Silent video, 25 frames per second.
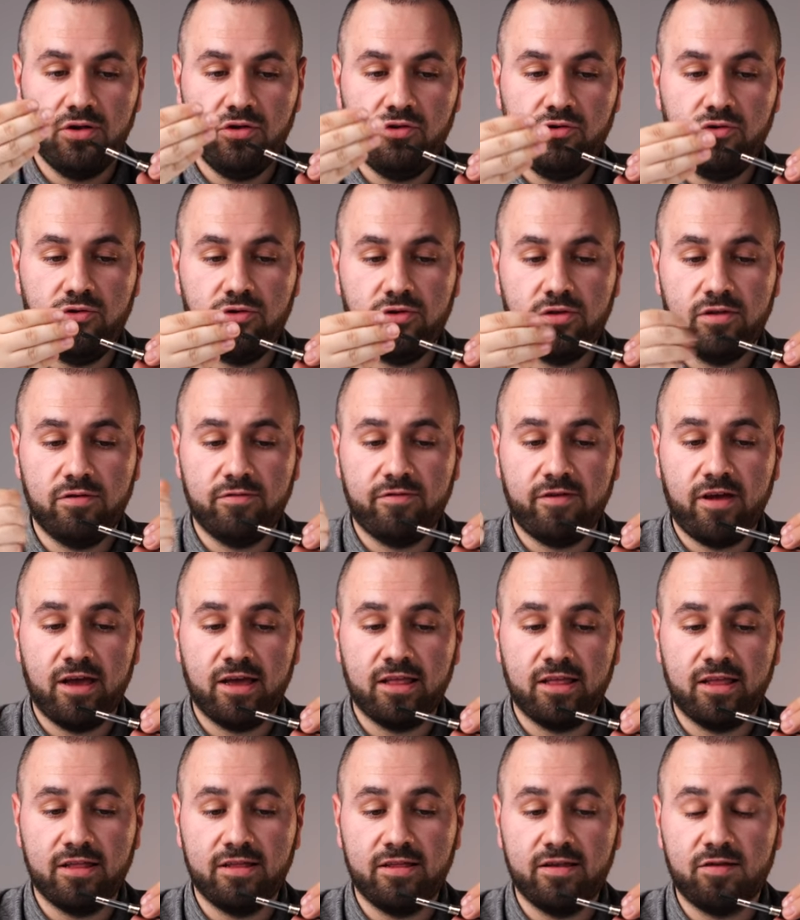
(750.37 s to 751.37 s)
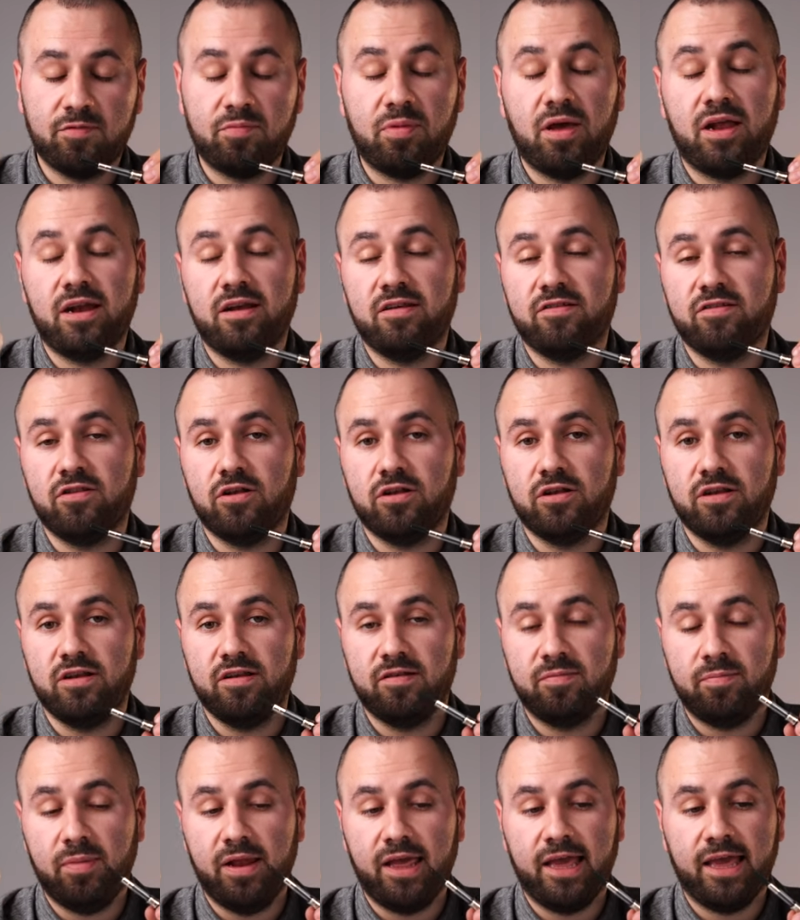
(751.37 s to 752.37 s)
due to the fact that this pen is not
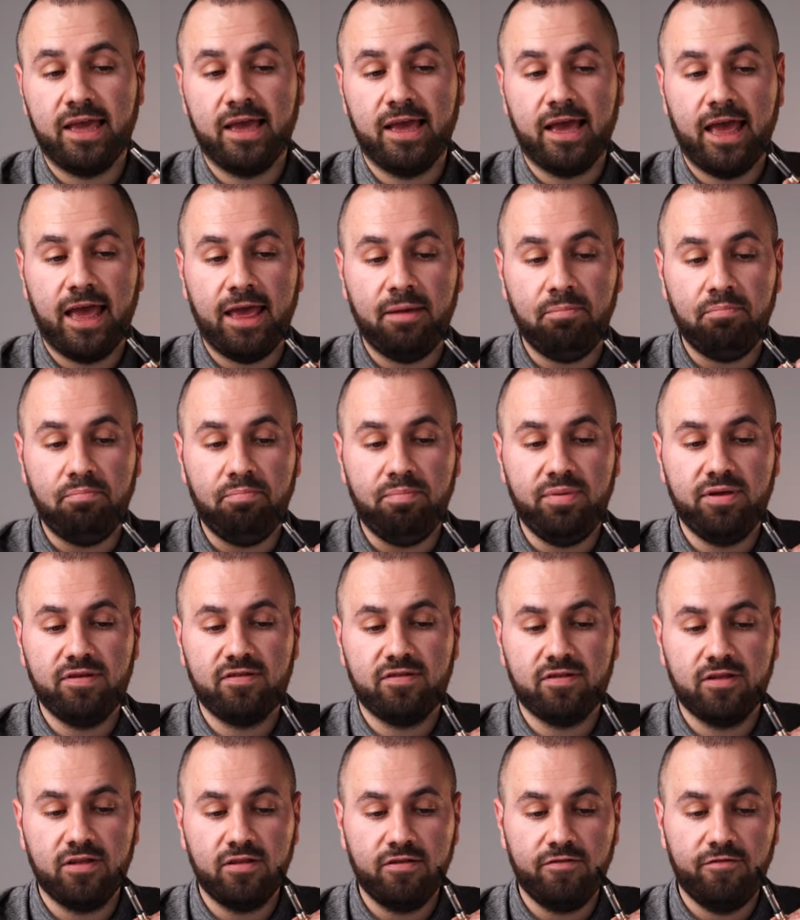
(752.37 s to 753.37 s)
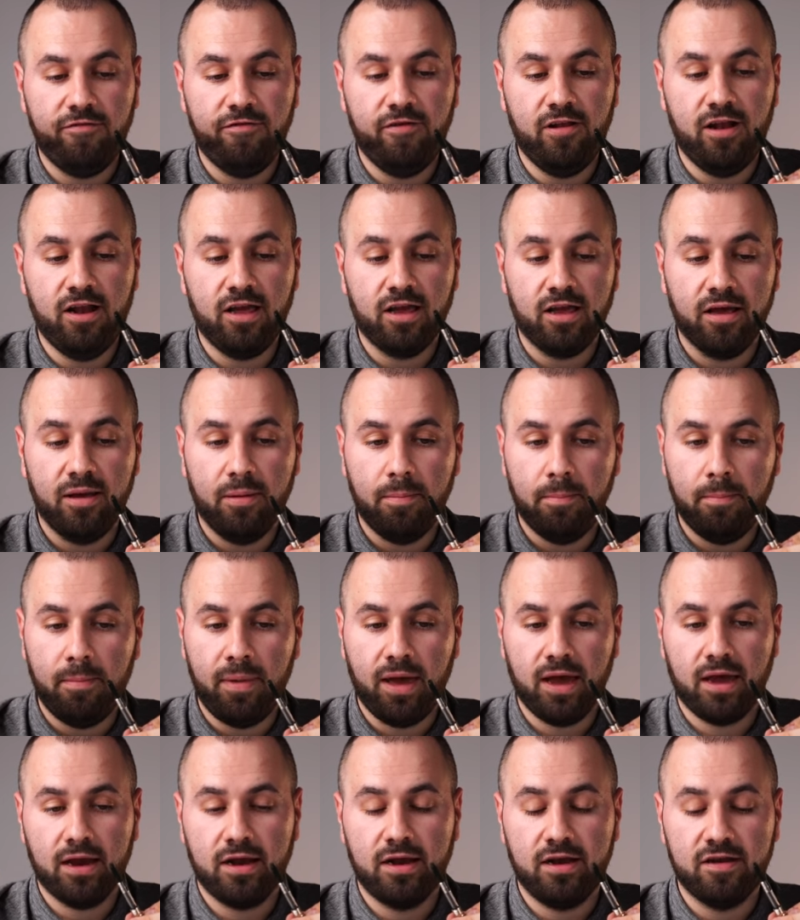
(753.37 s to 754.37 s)
displaying a piston filling
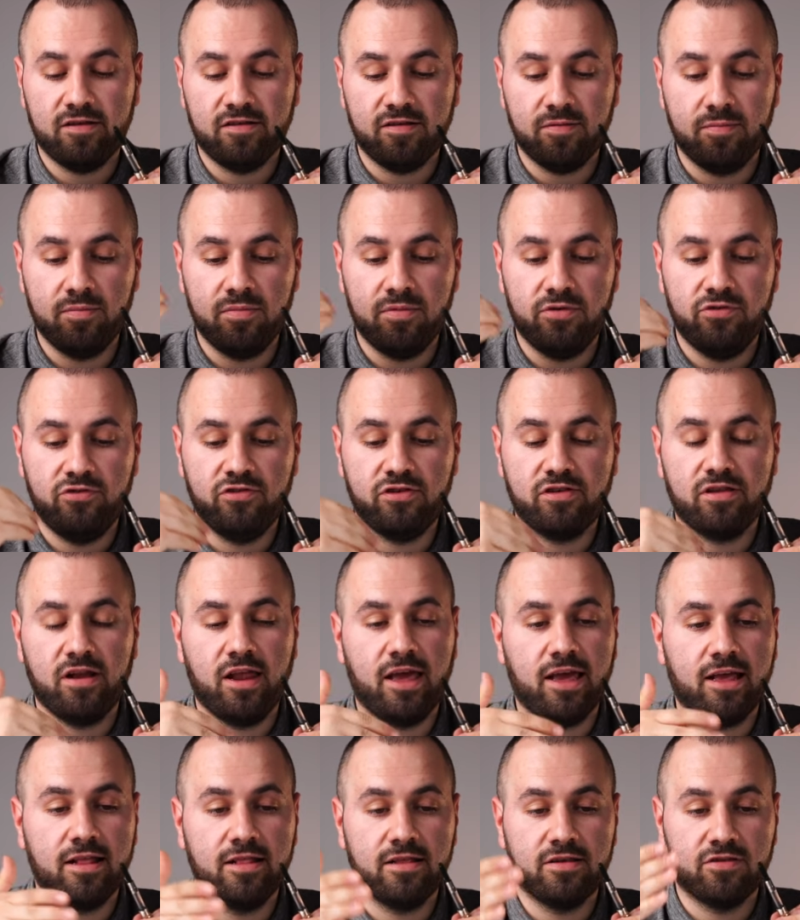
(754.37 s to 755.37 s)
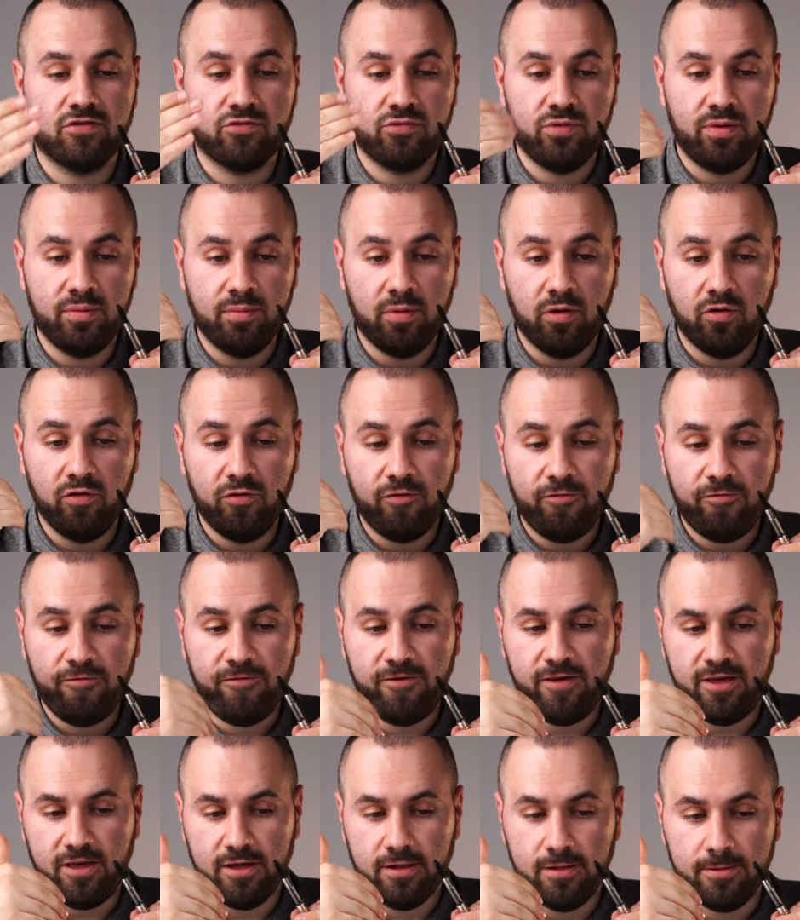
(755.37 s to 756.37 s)
mechanism just like the Scribo
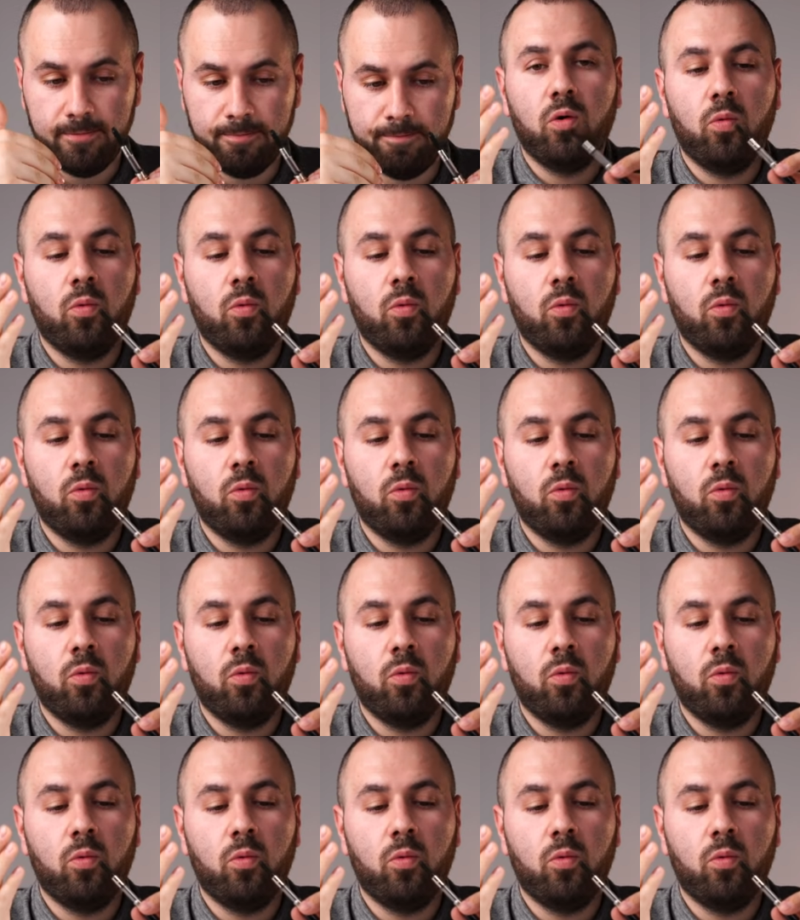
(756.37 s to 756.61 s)
feel.